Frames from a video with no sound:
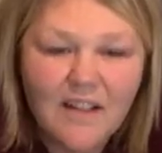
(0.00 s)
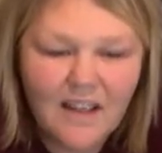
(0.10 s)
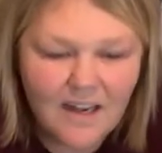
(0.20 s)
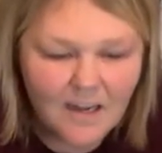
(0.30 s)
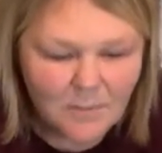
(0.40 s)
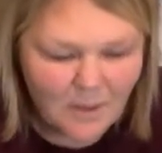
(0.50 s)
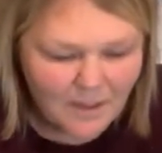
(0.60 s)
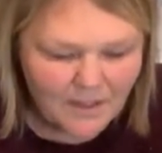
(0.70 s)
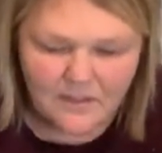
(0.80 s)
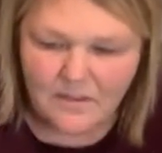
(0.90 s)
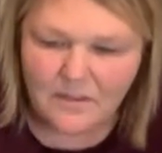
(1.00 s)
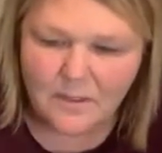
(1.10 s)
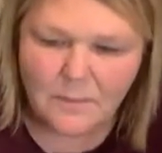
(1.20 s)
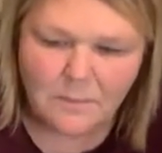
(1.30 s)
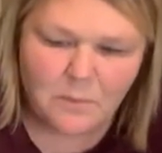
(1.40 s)
And I could probably use a little
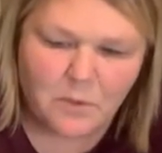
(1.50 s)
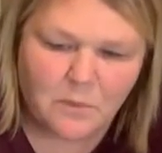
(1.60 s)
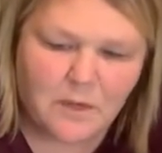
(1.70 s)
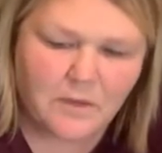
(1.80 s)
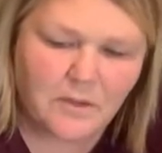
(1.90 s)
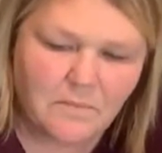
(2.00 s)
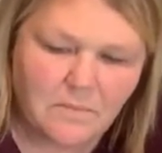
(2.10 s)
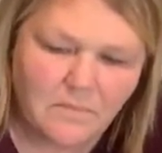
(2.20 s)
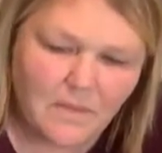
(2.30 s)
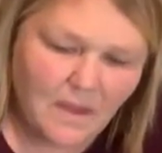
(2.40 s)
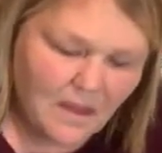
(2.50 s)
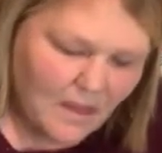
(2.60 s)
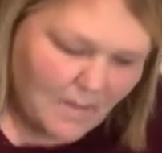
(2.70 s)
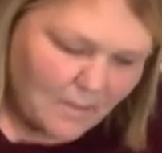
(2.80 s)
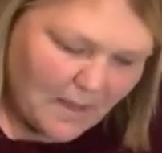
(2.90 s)
bit more water,
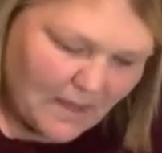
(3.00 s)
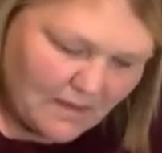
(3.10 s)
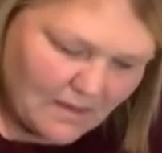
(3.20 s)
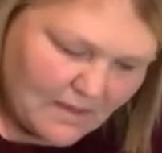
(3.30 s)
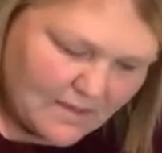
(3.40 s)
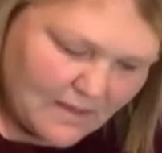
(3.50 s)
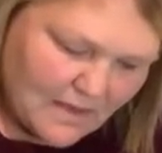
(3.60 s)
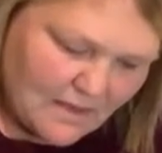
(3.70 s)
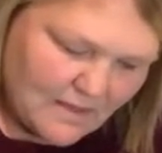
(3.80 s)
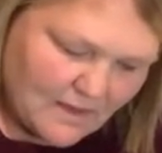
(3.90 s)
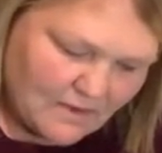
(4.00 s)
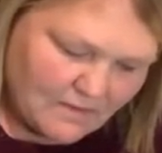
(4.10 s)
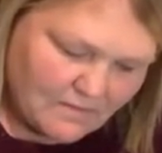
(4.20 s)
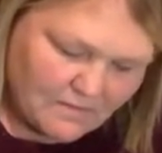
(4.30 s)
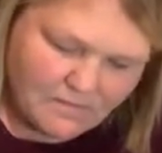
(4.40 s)
but it's getting there.
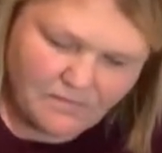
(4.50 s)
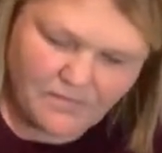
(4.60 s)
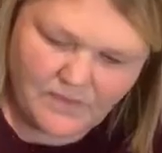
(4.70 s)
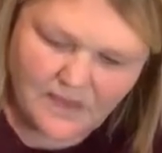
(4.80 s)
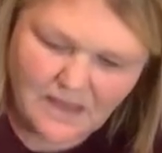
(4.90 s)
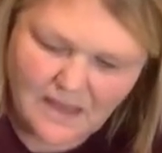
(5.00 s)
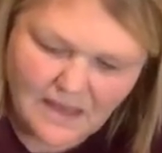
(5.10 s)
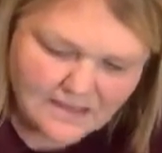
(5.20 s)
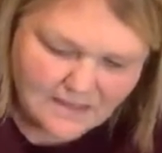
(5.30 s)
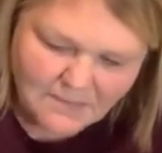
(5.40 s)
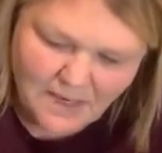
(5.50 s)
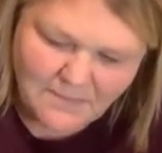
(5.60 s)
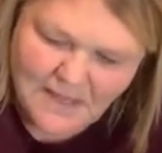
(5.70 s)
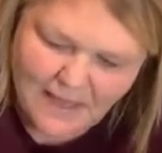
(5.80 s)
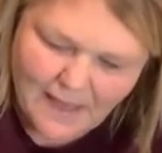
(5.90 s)
And sometimes
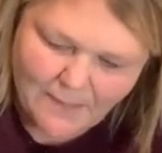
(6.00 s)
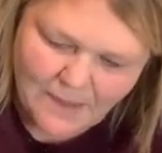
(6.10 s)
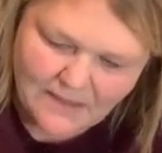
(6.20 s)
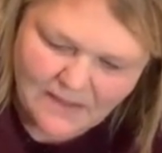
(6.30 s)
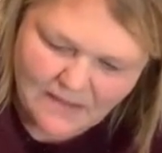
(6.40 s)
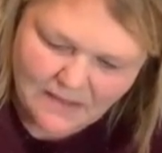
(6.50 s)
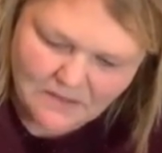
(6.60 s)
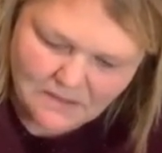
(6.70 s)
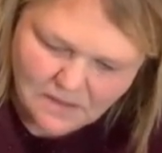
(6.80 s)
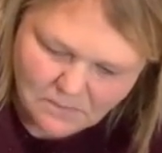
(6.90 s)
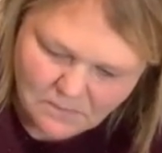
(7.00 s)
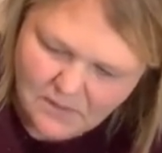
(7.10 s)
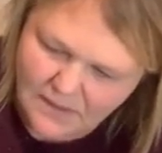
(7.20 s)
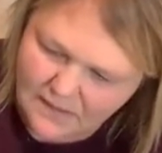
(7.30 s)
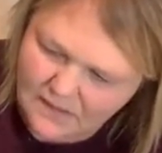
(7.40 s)
that happens, and that's
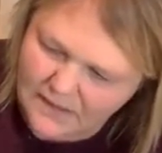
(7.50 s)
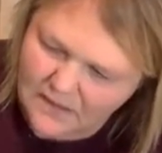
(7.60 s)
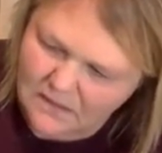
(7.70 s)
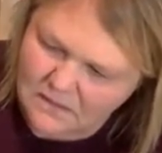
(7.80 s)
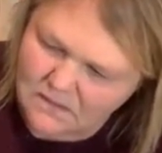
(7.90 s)
completely